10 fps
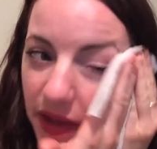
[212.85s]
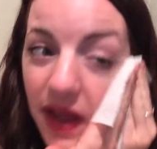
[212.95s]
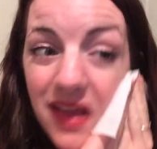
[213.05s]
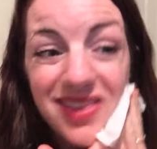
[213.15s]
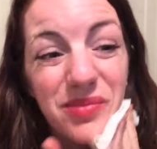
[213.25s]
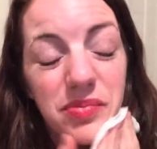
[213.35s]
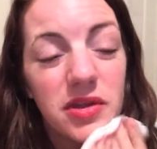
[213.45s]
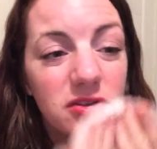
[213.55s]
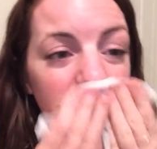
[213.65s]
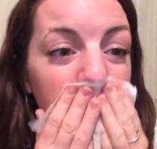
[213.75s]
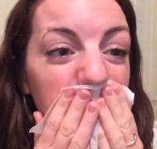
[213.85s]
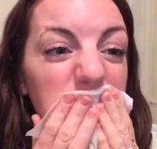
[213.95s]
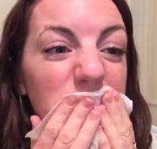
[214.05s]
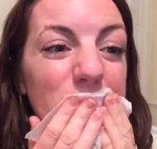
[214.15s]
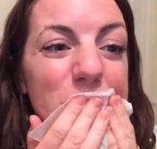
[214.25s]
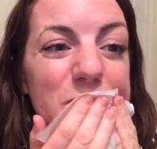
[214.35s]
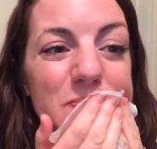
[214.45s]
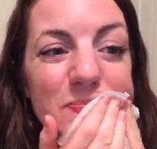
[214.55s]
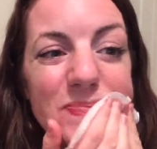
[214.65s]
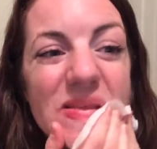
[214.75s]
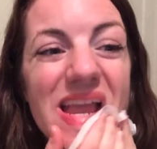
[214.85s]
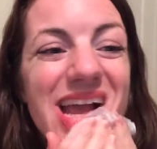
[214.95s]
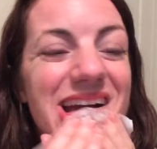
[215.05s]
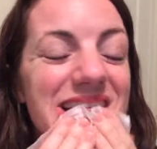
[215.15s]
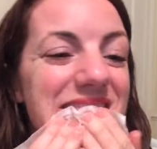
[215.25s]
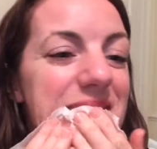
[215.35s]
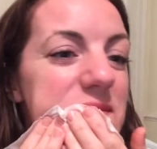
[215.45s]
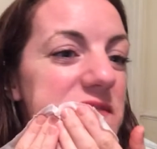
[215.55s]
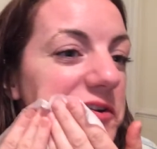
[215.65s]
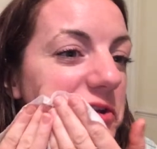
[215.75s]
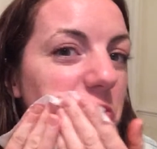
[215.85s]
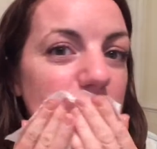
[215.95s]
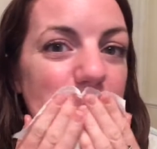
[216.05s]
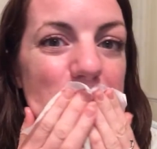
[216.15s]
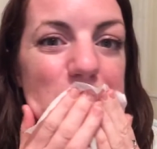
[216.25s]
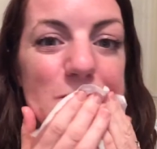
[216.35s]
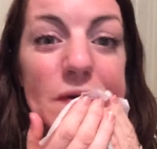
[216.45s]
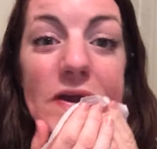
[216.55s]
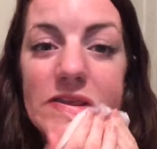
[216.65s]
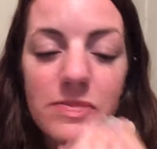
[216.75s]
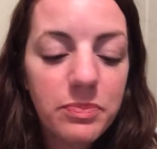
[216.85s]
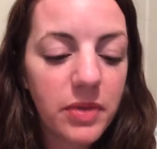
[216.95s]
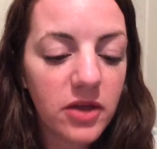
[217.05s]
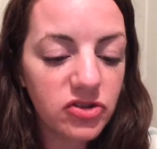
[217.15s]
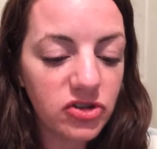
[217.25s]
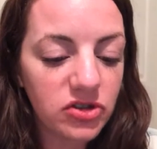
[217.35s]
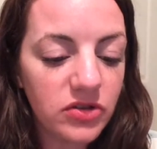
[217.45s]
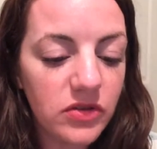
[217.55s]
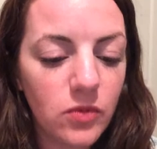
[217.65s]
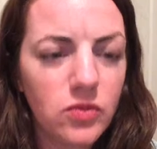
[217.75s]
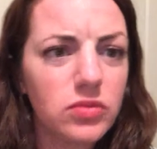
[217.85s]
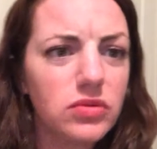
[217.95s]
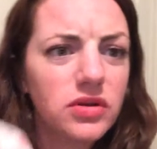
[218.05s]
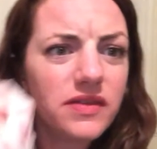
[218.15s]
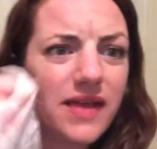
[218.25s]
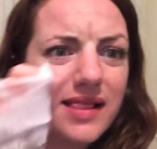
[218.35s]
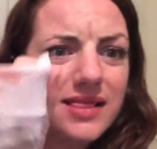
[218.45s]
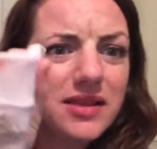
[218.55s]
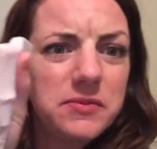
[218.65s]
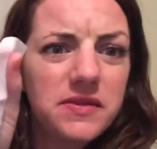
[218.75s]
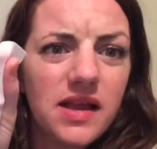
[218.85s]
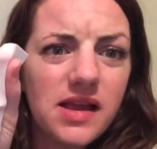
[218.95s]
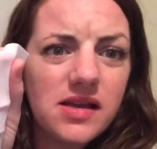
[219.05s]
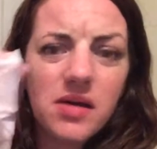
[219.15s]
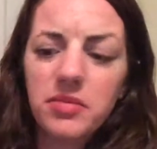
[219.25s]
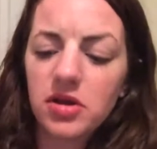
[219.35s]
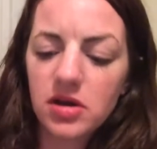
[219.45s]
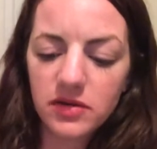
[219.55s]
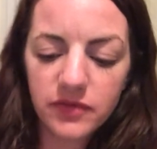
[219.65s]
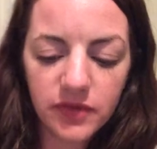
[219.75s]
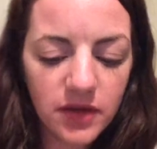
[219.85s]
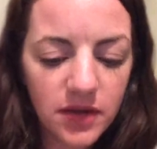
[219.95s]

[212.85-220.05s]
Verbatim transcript: I had some blush on. I got some of my new pressed blushers. Ooh, look at that lip stain coming off.